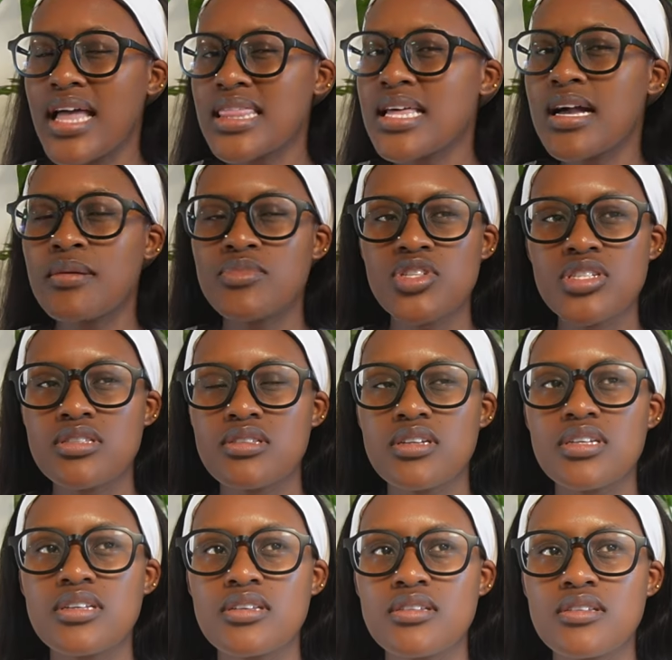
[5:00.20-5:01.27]
I think I'm just
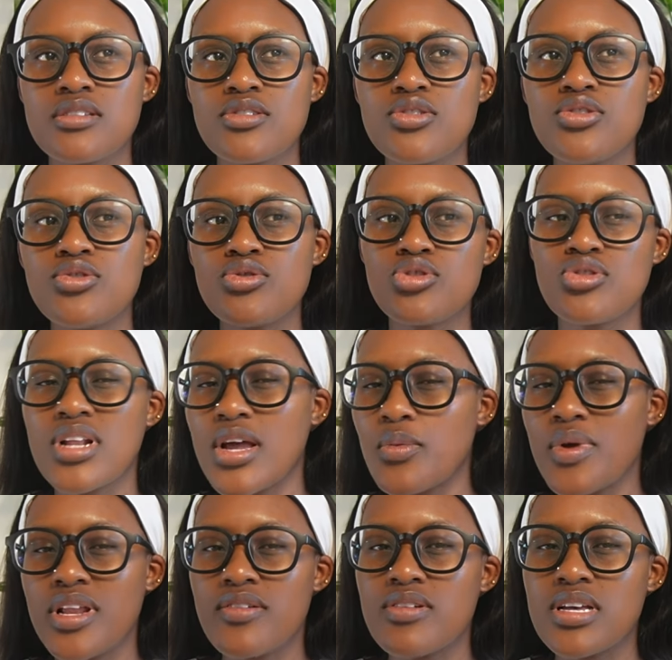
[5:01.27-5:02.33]
used to, like,
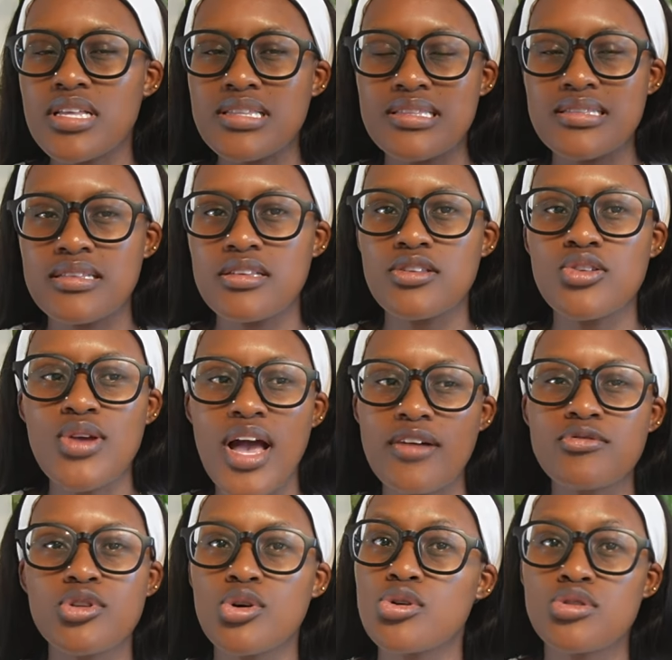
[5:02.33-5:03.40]
whenever you
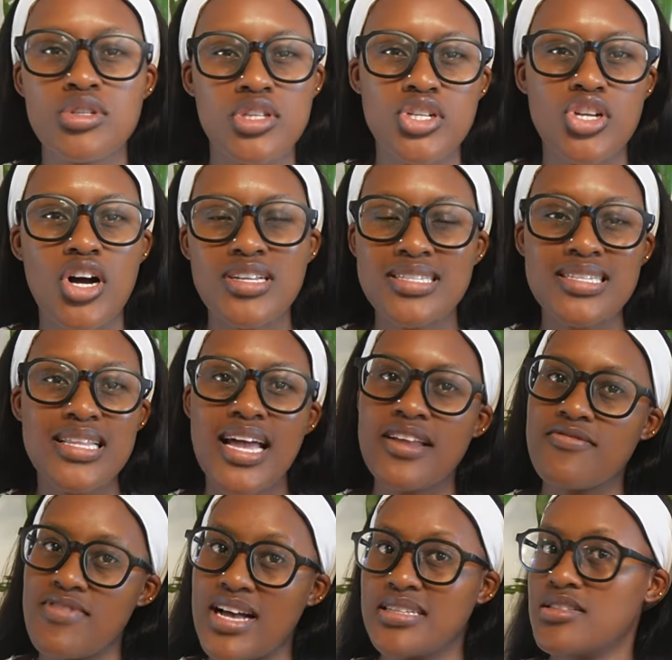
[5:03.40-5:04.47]
have to go to the doctor, they
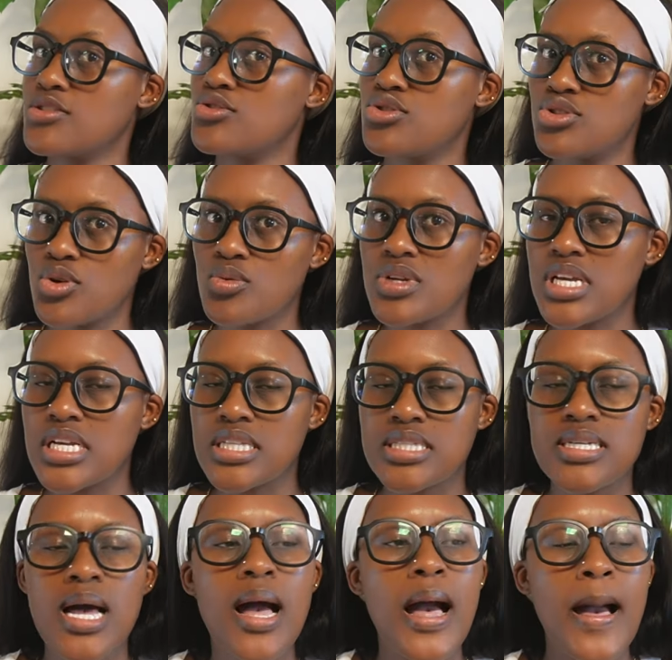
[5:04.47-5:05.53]
advise that you don't eat.
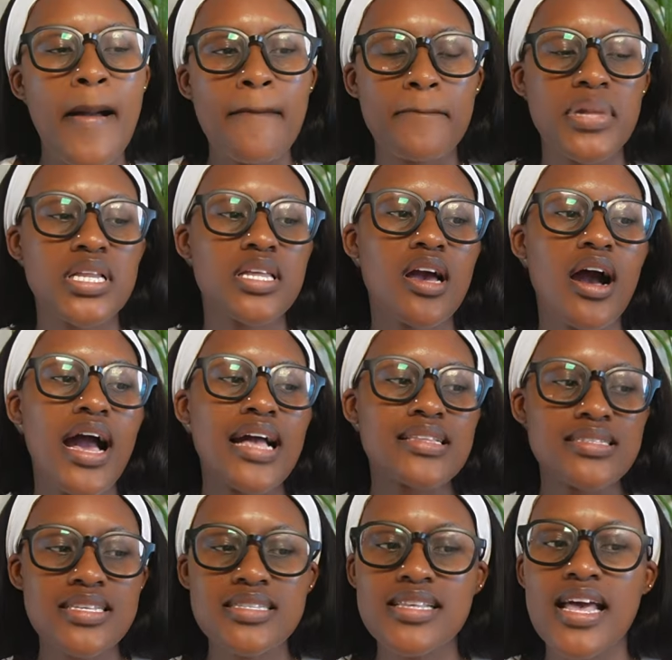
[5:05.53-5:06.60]
But yeah,
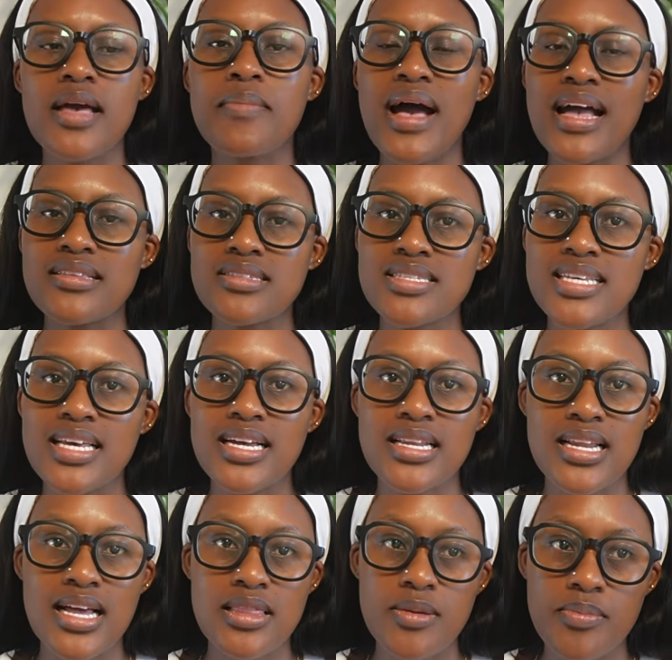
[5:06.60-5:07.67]
at 6 a.m. I had to take
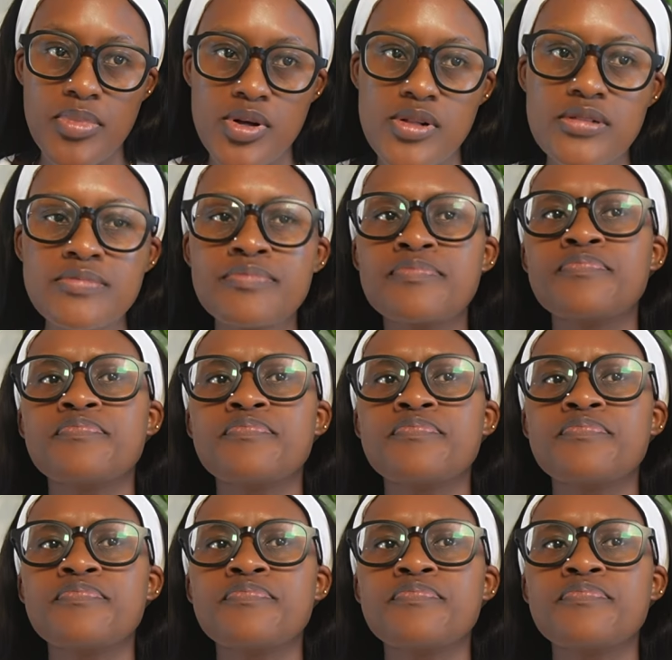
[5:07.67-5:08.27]
another pill.